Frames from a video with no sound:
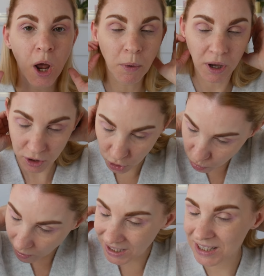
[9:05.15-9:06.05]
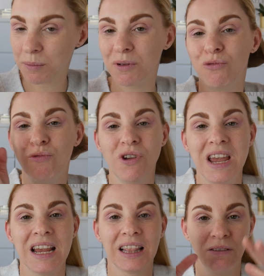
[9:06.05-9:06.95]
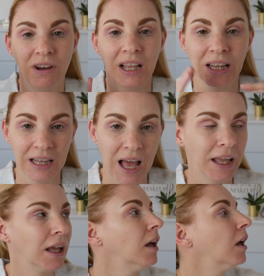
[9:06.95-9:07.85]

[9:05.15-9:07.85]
because I just want it to be really, really light,